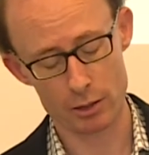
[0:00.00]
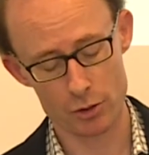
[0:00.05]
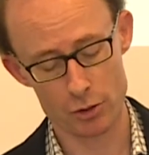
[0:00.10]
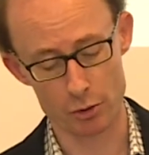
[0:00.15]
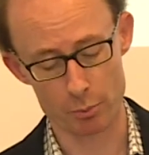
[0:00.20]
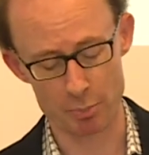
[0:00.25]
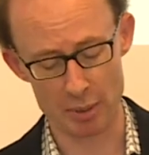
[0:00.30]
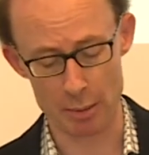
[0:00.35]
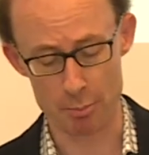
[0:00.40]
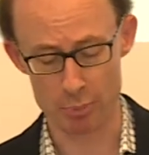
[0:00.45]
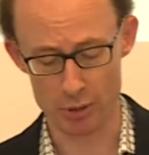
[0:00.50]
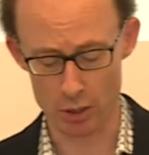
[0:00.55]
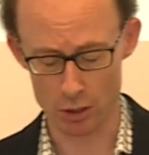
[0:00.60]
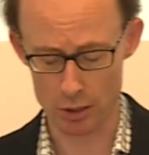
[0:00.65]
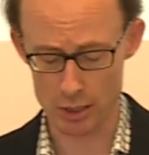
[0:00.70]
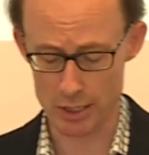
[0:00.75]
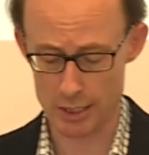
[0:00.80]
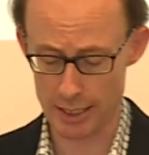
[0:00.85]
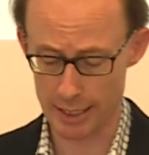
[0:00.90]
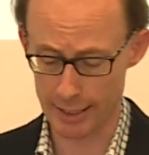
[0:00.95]
should be
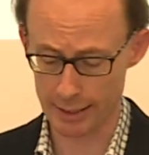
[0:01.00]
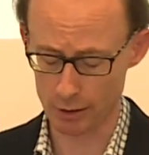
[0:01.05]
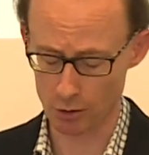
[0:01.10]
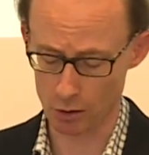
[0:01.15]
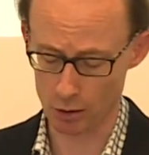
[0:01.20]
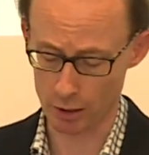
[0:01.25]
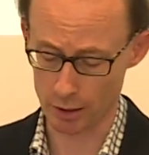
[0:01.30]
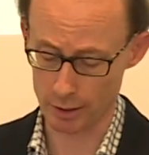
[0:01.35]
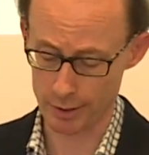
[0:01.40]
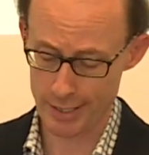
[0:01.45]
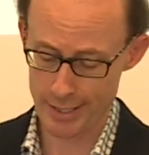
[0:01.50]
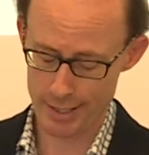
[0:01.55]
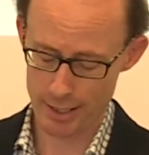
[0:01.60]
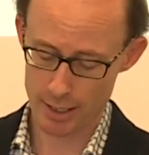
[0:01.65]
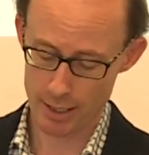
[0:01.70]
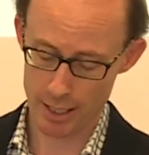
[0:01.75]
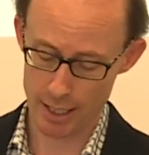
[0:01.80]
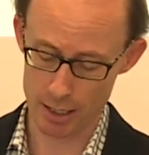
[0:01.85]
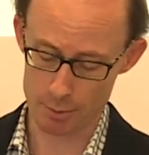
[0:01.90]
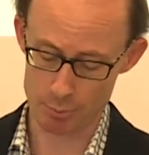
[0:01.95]
beyond dialogue
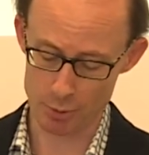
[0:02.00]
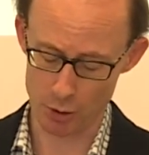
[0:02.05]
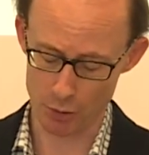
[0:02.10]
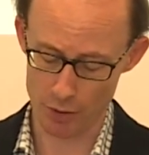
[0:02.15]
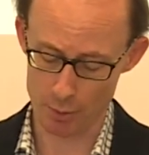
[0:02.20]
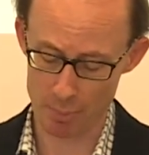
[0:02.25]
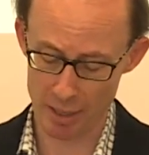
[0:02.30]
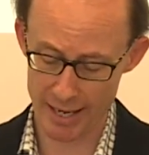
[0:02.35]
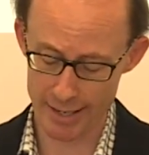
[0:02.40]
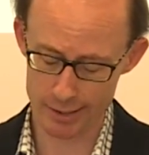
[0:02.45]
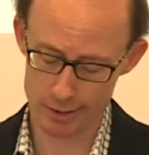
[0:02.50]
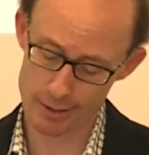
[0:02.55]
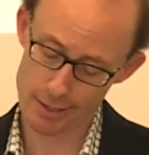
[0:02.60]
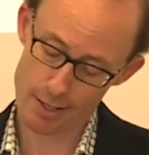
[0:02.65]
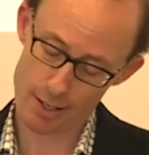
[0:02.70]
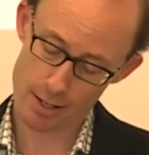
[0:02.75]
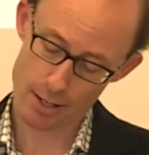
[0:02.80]
and beyond the pale.